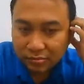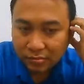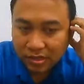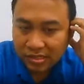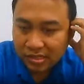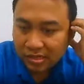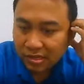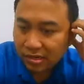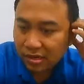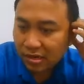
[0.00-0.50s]

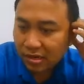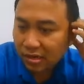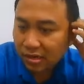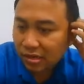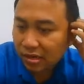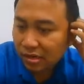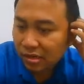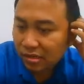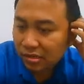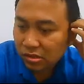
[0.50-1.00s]

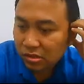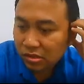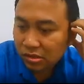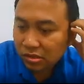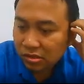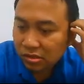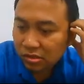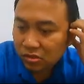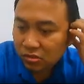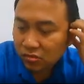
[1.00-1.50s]
Maisara,
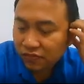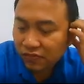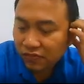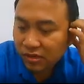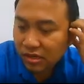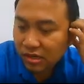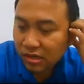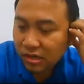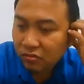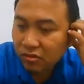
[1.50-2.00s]

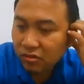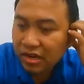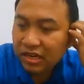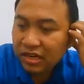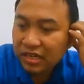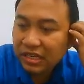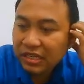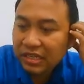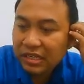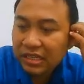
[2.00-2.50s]
Zulfaka,
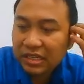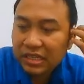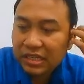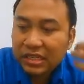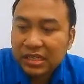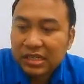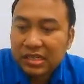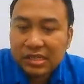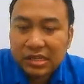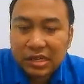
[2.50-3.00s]
Wani,
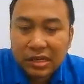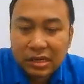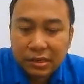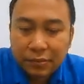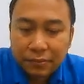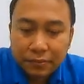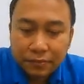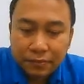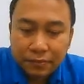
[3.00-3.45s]
Iza,